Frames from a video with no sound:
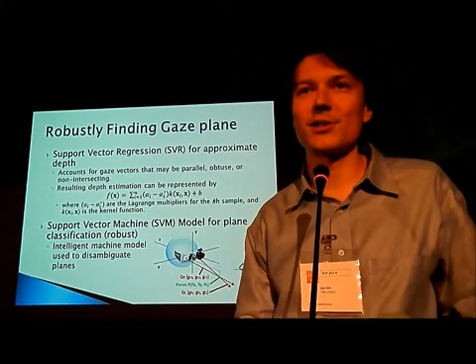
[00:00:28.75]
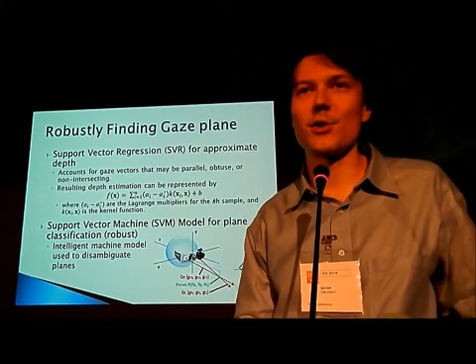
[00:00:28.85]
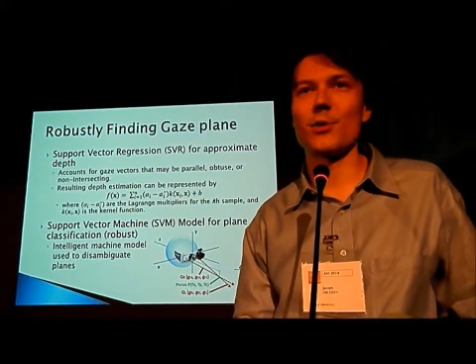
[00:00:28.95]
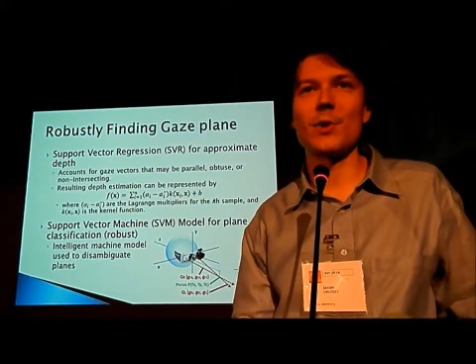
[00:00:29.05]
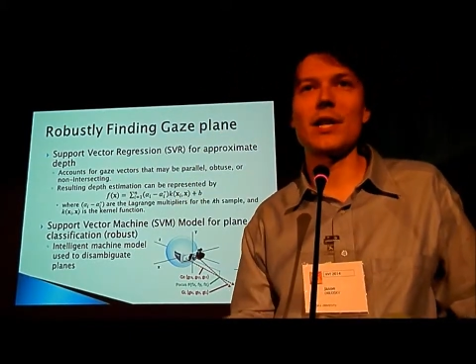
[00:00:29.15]

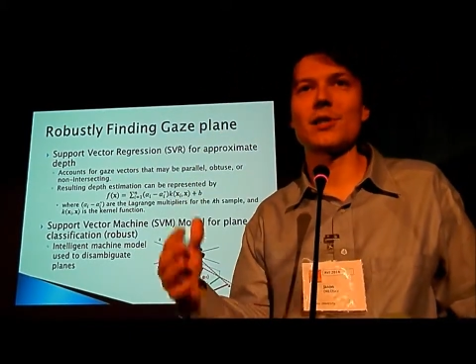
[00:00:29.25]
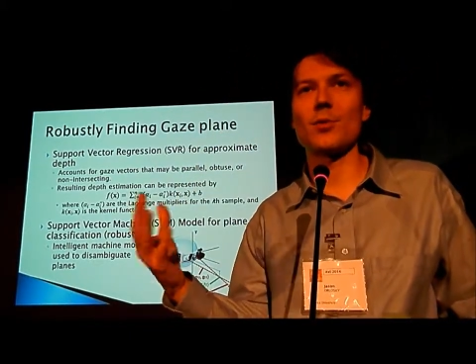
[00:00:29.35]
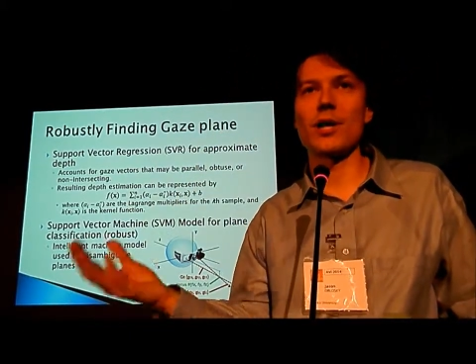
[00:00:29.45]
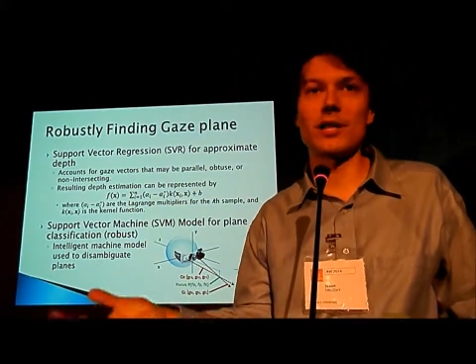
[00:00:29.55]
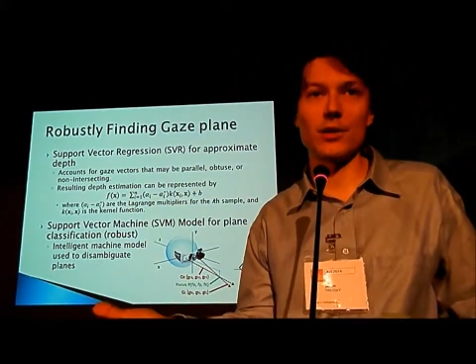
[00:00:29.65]
So we need some
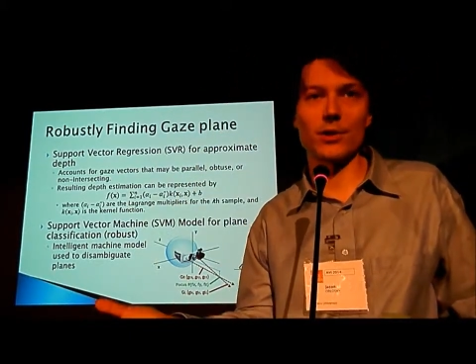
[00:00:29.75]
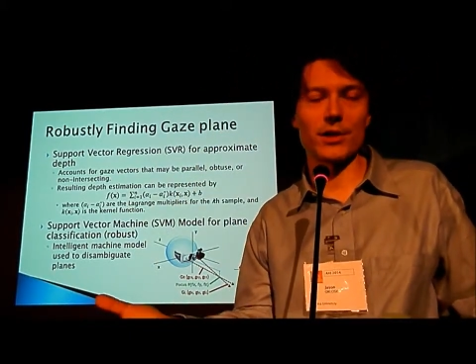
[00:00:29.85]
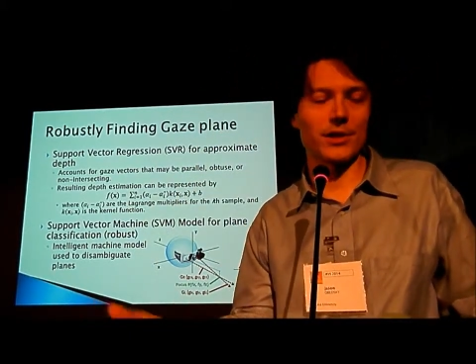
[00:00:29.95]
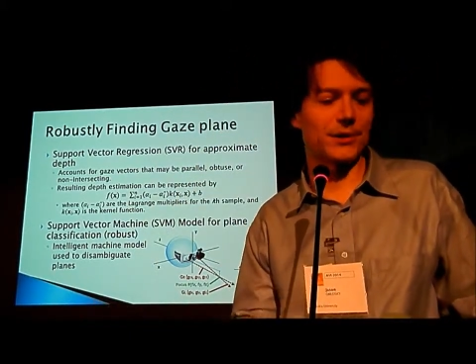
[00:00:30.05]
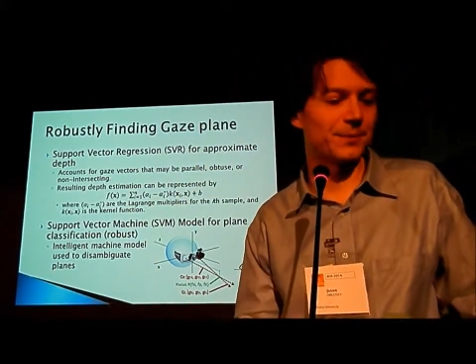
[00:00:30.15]
way to deal with
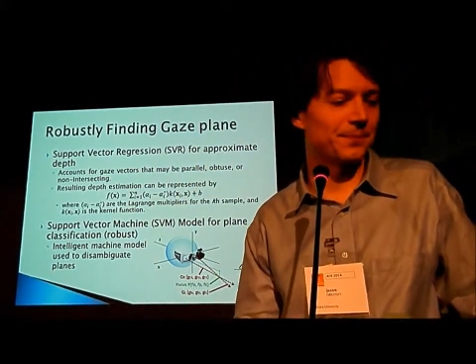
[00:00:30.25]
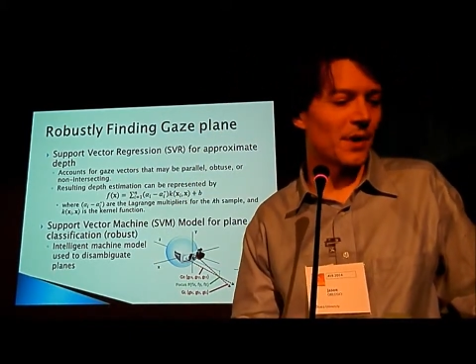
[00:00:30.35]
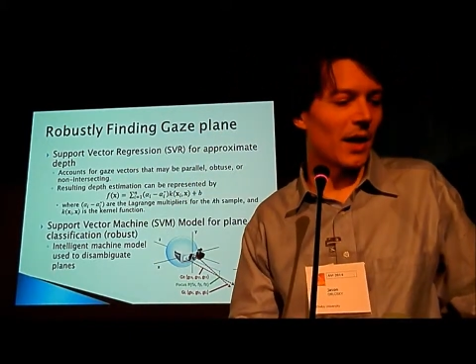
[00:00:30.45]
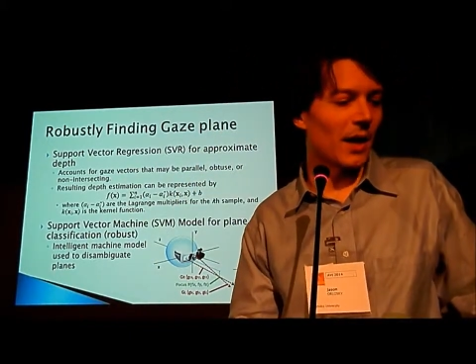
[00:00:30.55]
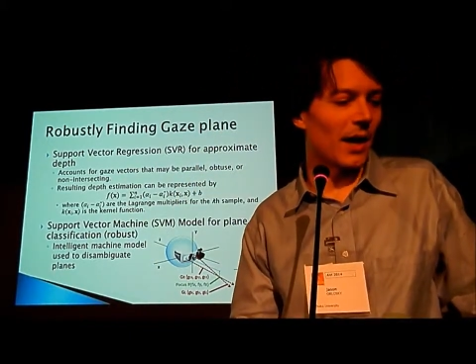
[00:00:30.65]
this.